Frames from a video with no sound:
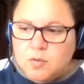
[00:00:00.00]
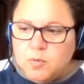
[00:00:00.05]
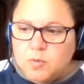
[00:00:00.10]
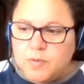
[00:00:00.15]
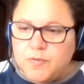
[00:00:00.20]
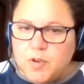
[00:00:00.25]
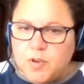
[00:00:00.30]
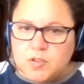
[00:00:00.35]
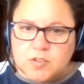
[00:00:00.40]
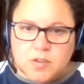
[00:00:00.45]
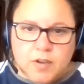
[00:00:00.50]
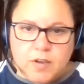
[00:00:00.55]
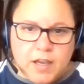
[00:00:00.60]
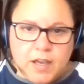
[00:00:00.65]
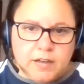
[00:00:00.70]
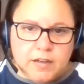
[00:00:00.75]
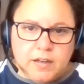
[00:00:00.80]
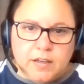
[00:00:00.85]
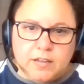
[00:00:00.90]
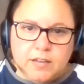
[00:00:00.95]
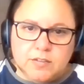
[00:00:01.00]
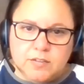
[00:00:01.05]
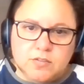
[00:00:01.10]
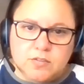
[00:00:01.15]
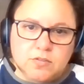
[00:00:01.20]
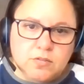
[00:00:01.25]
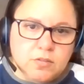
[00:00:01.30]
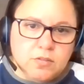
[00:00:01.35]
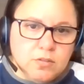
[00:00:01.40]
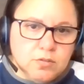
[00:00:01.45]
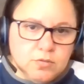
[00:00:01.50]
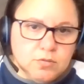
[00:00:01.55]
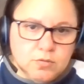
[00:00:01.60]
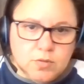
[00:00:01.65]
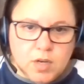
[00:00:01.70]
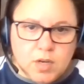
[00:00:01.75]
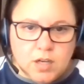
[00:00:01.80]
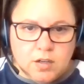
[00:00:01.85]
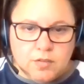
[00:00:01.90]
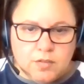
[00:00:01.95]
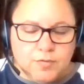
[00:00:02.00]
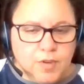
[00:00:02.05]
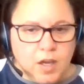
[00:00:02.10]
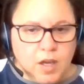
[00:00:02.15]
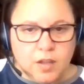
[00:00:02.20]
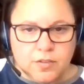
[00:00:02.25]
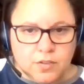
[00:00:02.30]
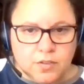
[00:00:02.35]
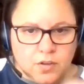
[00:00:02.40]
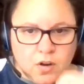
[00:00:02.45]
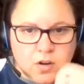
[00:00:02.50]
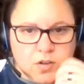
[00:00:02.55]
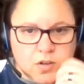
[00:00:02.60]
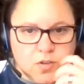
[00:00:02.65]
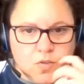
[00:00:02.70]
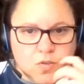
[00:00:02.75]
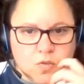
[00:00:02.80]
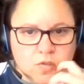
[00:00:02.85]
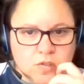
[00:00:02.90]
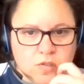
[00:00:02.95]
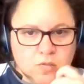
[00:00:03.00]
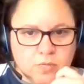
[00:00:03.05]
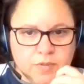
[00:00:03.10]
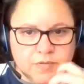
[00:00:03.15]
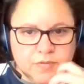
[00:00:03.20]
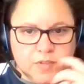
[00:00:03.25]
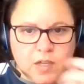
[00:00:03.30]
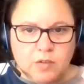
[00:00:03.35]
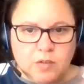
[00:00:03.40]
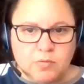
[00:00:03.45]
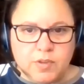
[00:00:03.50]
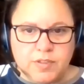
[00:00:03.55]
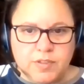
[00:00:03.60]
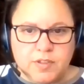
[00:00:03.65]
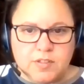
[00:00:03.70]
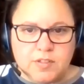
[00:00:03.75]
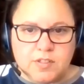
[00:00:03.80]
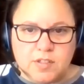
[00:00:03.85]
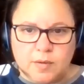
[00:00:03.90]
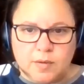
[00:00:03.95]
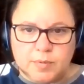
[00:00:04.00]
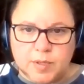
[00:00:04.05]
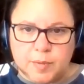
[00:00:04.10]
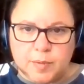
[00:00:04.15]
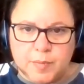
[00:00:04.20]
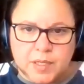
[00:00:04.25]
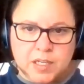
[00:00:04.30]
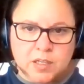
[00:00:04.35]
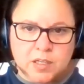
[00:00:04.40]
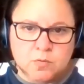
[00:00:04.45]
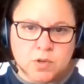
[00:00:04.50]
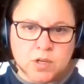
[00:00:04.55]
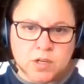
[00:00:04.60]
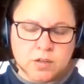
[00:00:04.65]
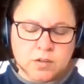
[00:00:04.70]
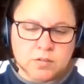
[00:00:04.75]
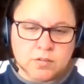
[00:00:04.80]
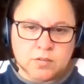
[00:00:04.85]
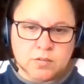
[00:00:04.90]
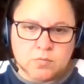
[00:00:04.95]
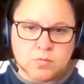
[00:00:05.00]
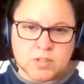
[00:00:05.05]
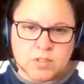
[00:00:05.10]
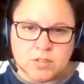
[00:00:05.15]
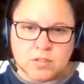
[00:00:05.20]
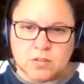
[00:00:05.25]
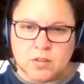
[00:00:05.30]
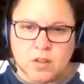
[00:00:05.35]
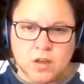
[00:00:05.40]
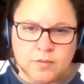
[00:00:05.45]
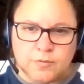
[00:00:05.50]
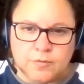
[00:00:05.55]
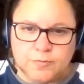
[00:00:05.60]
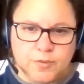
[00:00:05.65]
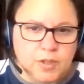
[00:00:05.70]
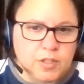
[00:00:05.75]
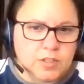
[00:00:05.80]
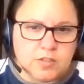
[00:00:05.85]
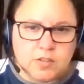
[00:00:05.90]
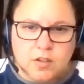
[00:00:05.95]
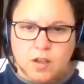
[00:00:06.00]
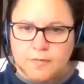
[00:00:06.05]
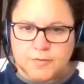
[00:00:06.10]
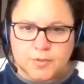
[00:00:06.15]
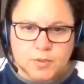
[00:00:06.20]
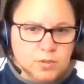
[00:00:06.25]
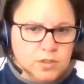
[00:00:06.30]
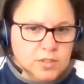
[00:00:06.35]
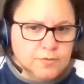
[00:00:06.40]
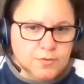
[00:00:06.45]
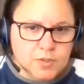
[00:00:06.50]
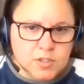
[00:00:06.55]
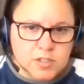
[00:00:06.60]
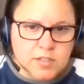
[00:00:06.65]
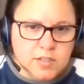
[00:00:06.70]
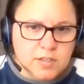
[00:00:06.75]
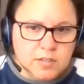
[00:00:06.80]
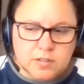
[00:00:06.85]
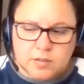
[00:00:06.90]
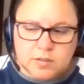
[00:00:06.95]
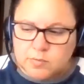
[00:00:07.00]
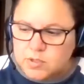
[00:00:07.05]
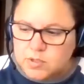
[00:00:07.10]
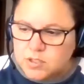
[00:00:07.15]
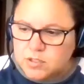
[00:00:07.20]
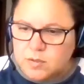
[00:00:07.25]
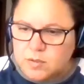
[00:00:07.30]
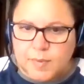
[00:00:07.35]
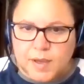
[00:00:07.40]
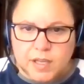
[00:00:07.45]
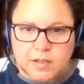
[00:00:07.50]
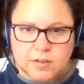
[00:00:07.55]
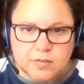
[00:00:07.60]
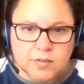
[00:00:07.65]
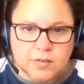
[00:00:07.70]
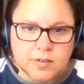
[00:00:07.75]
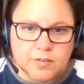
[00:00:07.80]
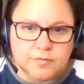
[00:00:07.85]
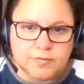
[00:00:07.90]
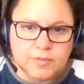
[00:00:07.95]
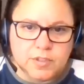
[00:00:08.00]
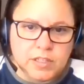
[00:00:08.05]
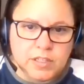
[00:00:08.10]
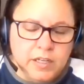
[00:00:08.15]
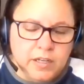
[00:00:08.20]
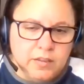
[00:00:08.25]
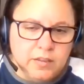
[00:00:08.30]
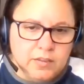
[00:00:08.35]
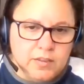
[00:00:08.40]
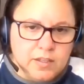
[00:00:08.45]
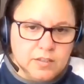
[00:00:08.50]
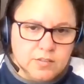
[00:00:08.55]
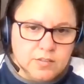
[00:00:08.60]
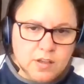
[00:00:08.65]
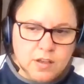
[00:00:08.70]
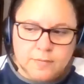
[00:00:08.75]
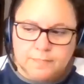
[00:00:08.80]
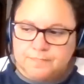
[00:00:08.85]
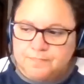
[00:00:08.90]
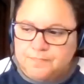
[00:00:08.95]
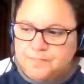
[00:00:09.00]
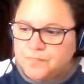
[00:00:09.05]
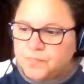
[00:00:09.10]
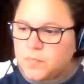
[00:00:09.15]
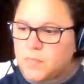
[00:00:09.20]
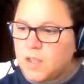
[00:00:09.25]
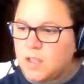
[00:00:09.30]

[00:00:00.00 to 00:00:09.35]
We've also had a slew of other articles that we've dealt with in subcommittee where there wasn't a lot of philosophical differences. It was just a matter of cleaning things up.